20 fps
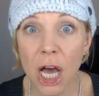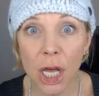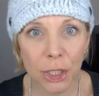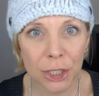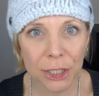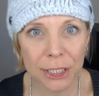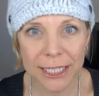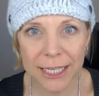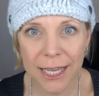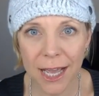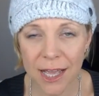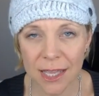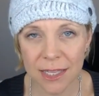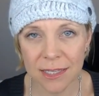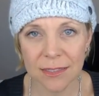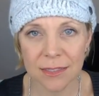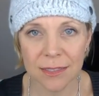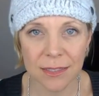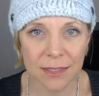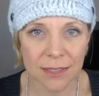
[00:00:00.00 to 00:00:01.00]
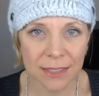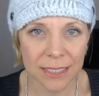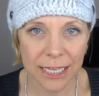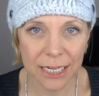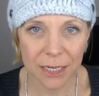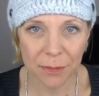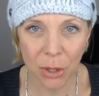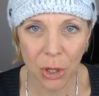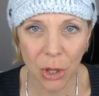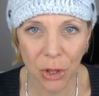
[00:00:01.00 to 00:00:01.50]
utterly
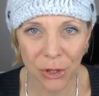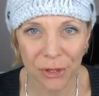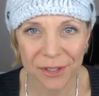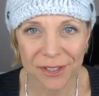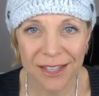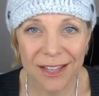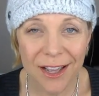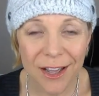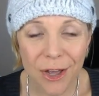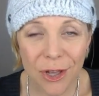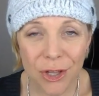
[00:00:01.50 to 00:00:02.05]
unsustainable.